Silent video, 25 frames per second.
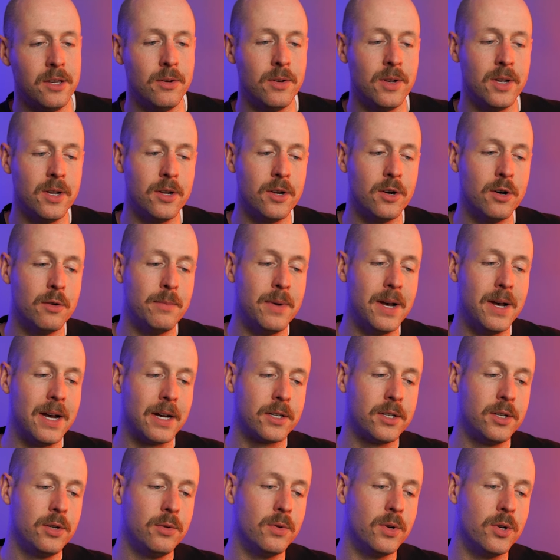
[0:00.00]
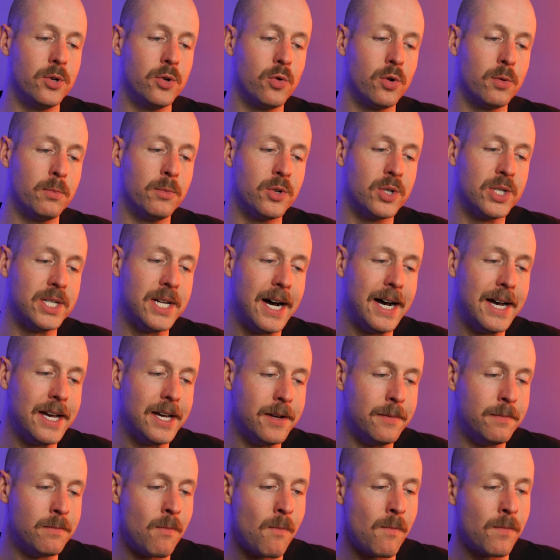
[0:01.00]
you can go back to a normal
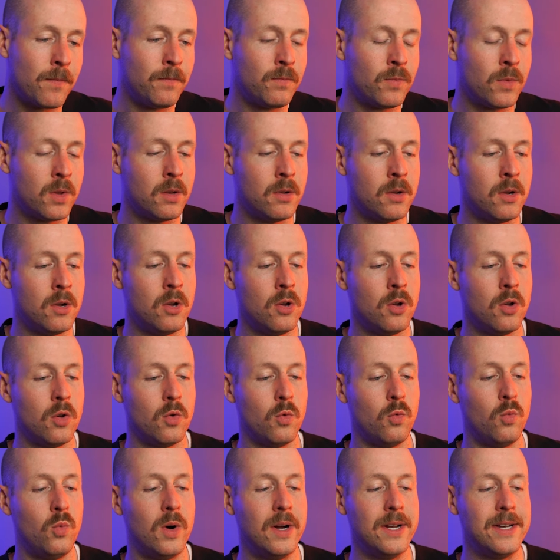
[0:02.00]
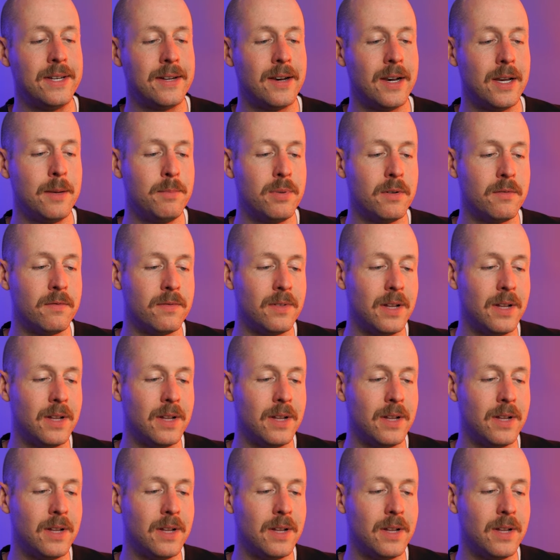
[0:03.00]
diet. What type of